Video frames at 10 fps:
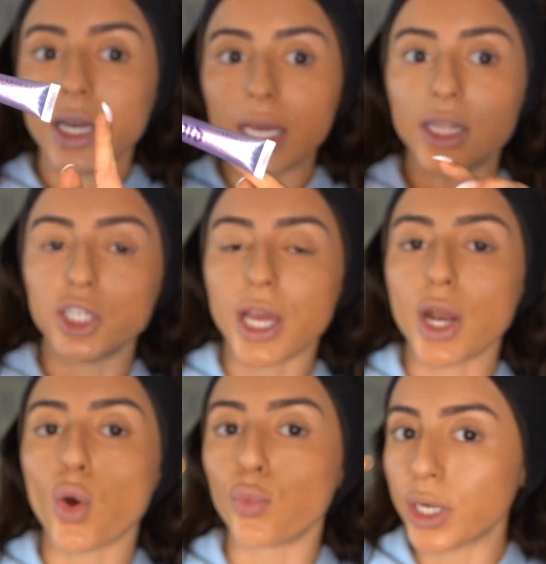in the
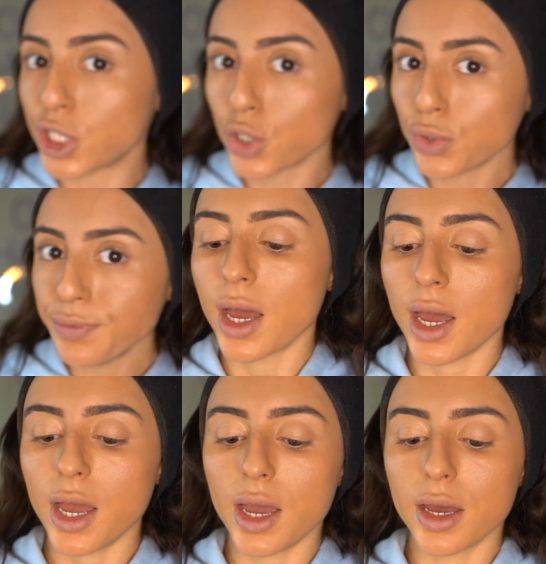shade Original
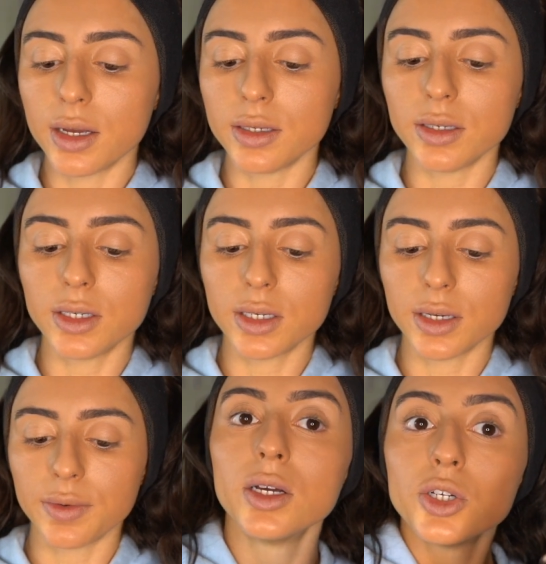and
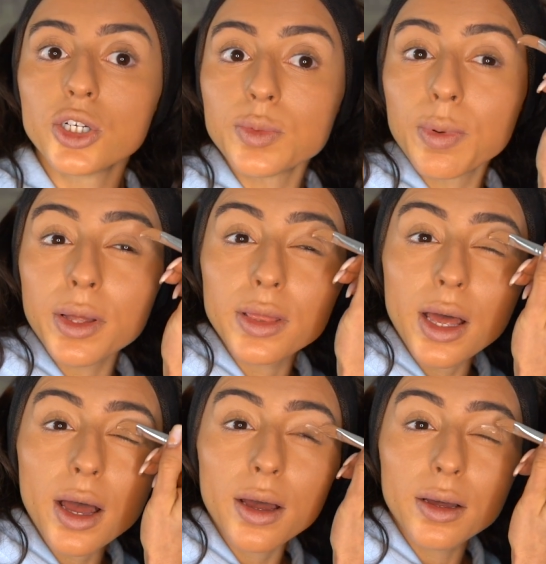just put
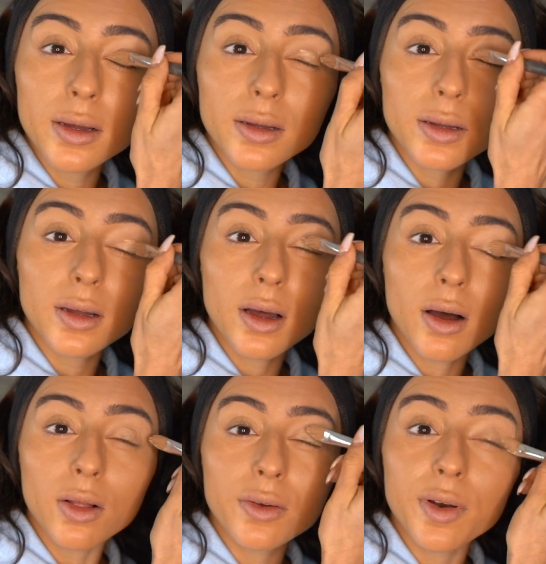that
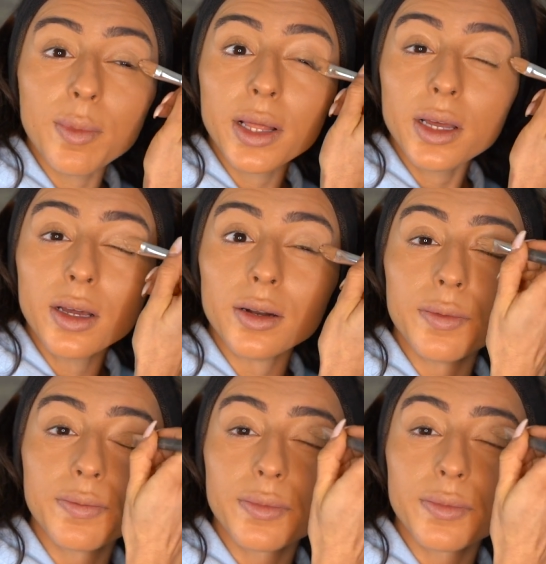all over my lid.